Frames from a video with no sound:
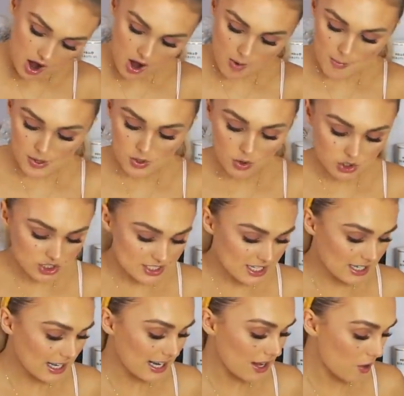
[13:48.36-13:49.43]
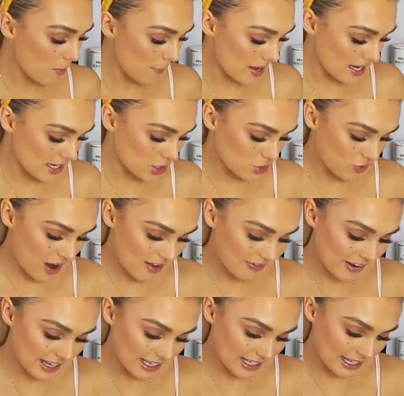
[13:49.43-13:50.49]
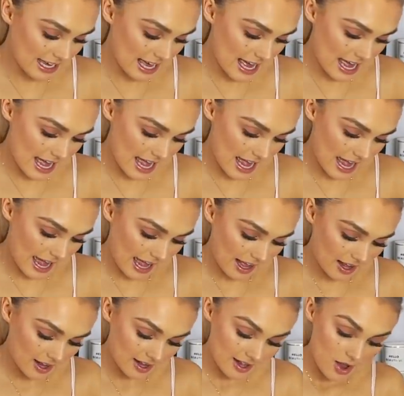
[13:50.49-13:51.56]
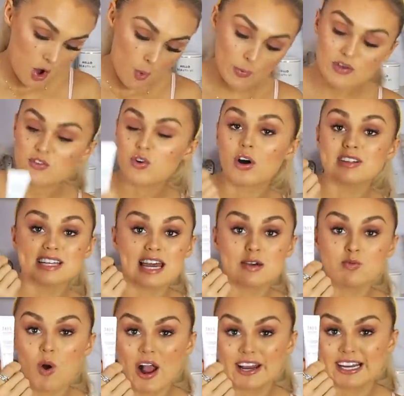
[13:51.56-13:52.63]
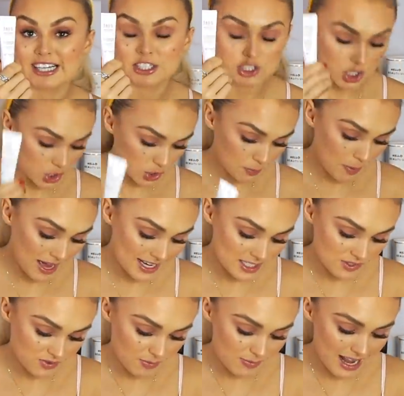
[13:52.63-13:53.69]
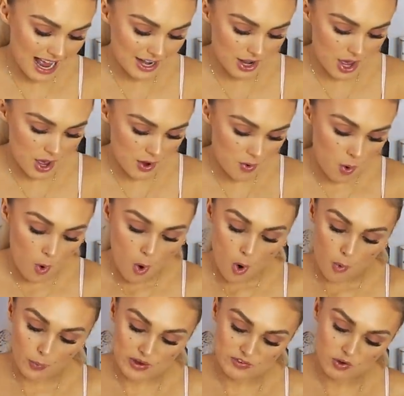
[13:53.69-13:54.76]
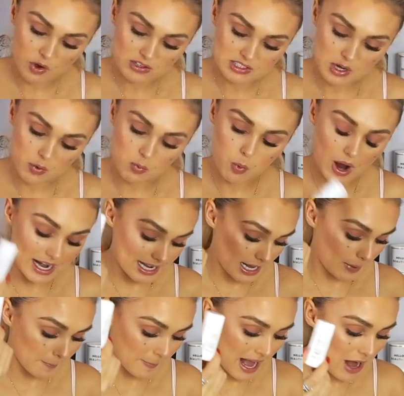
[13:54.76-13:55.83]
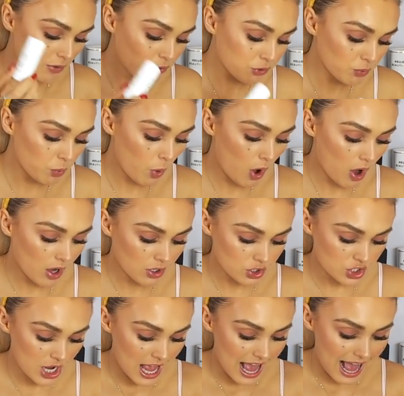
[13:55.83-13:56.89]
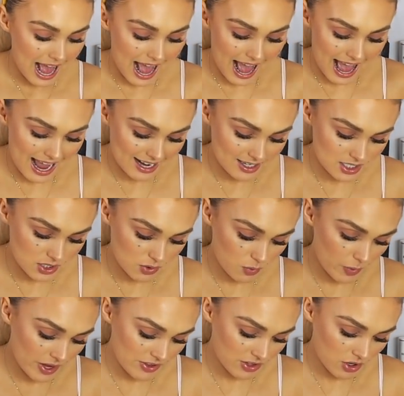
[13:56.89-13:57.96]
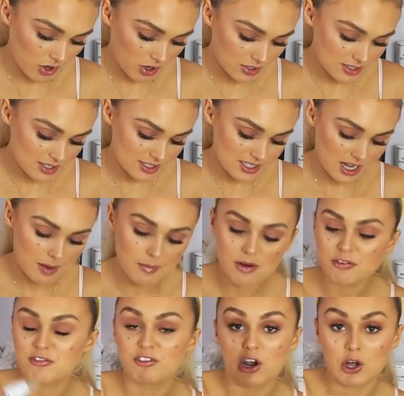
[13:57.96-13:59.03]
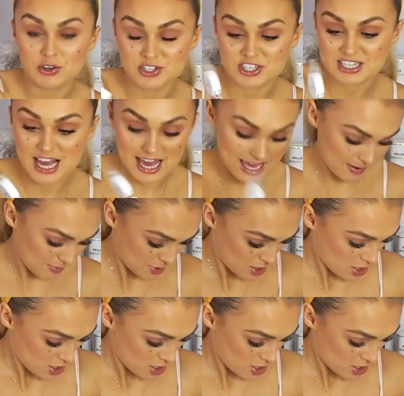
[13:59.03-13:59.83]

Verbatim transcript: oh my gosh, it's like a little mini travelling kit. We've got a whitening toothpaste from Nano, we've got a whitening mouthwash, and we've got some floss tape.